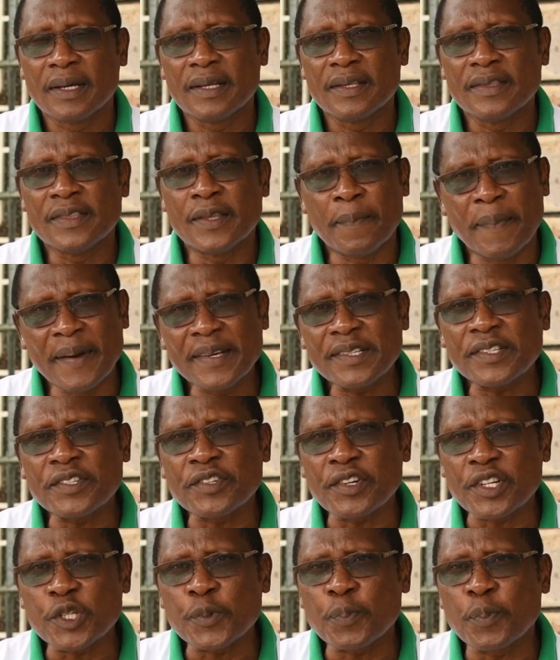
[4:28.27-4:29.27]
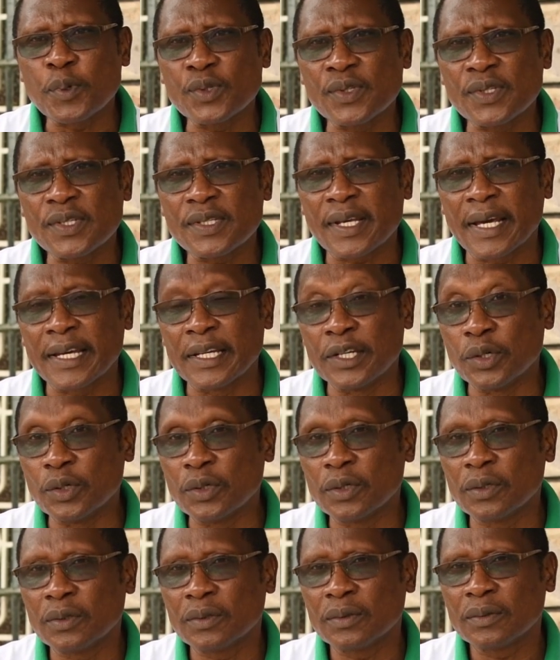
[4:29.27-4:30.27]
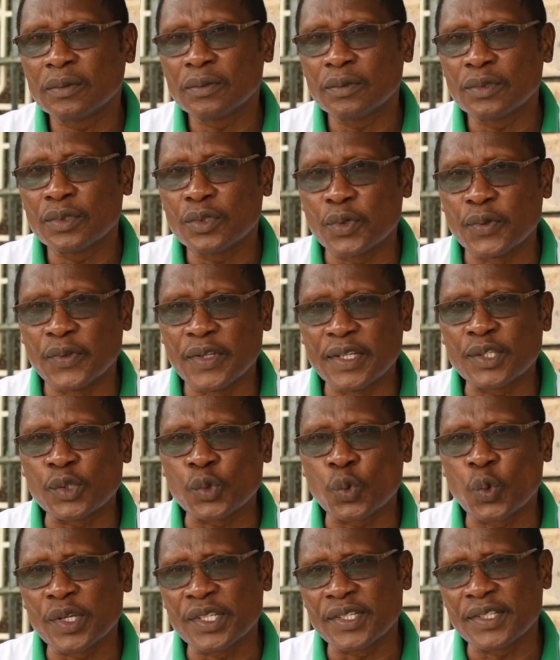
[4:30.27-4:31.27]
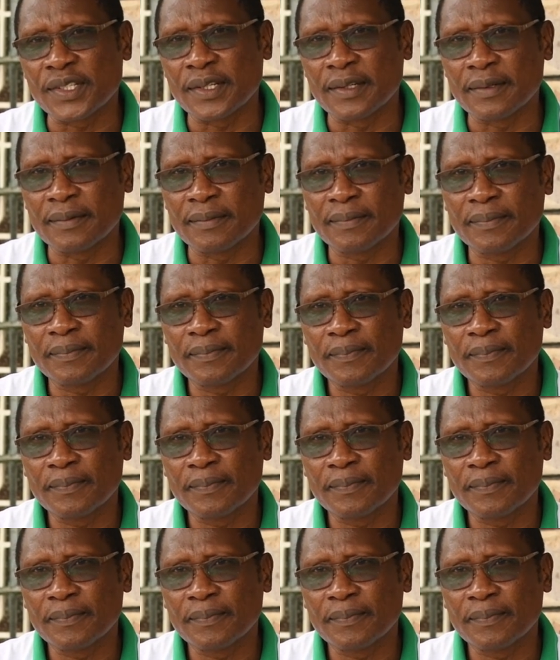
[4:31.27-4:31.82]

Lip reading: The best response I know to this question